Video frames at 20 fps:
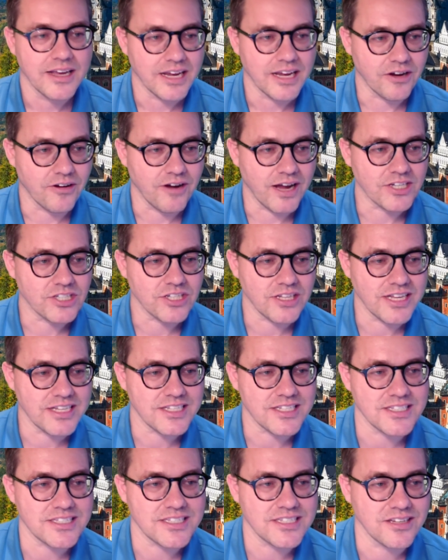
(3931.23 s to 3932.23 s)

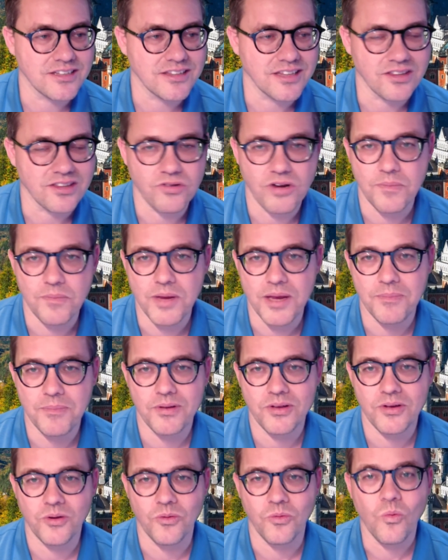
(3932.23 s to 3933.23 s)
Congratulations to the three
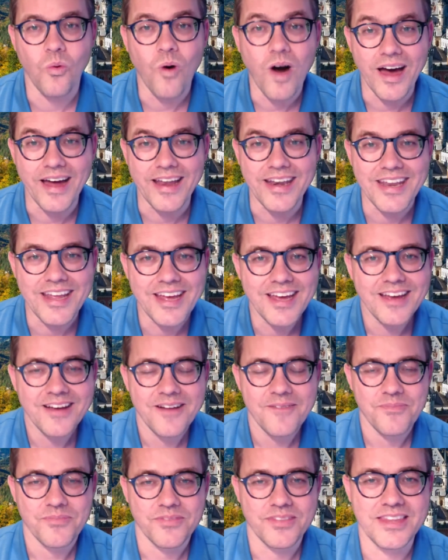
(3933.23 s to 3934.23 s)
people who won
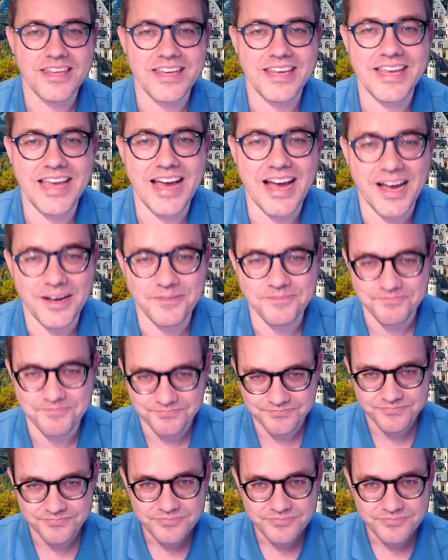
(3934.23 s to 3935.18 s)
the um,